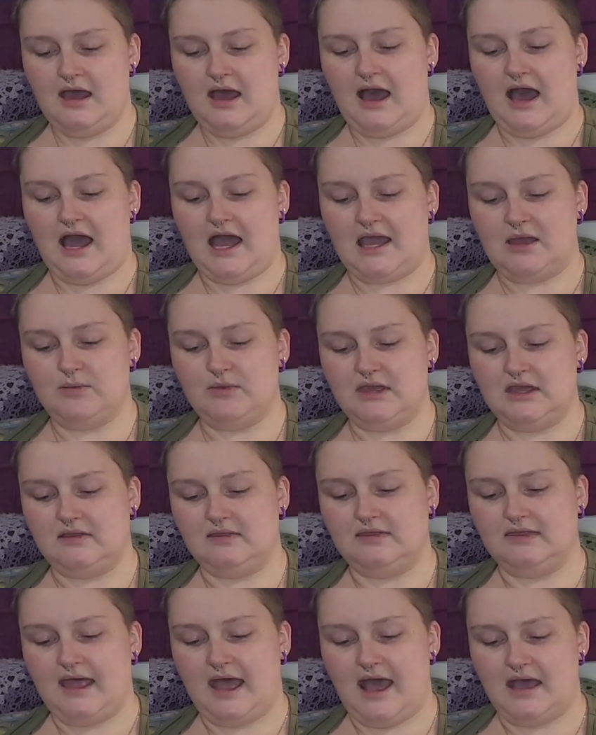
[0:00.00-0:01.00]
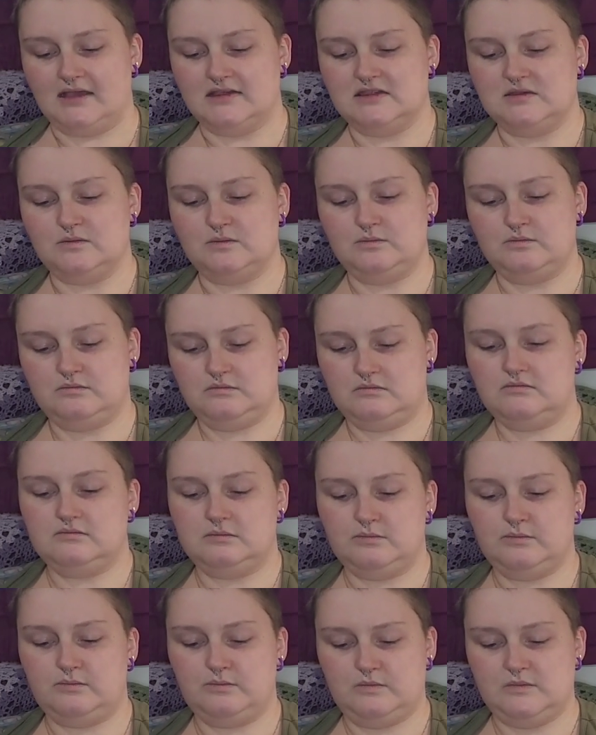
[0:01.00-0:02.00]
I'm in that
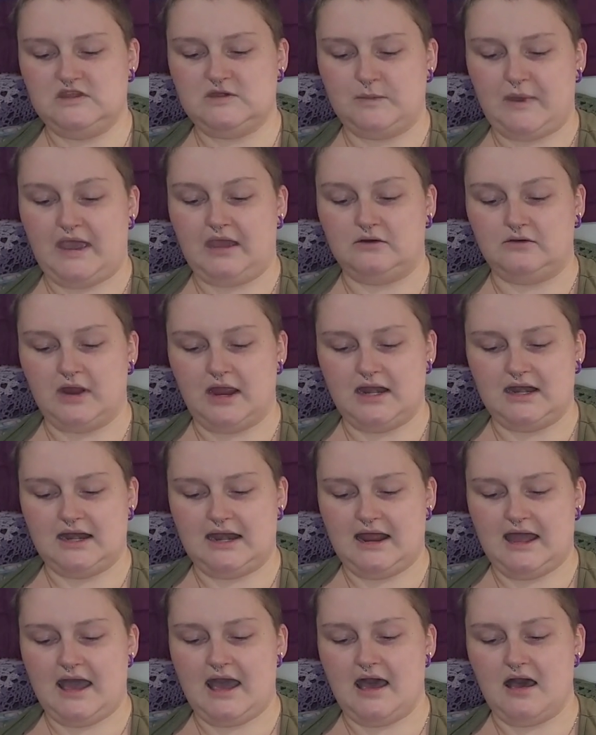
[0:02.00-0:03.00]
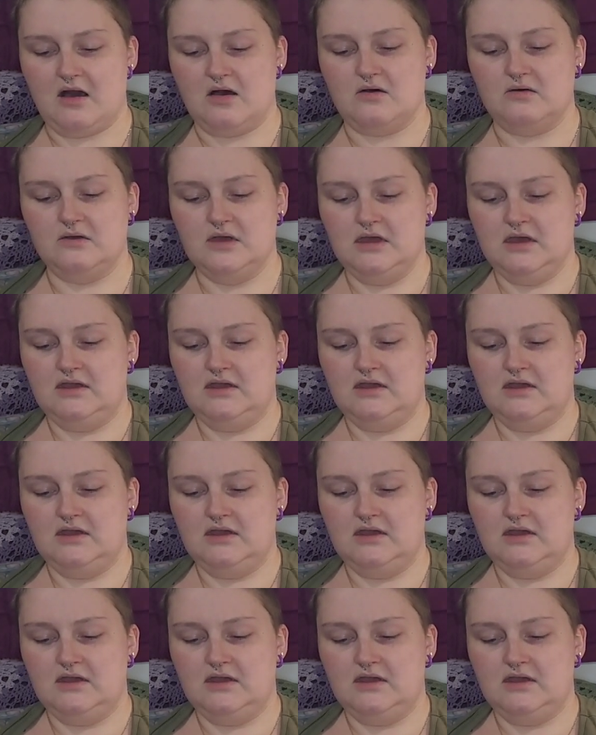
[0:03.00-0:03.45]
span right now.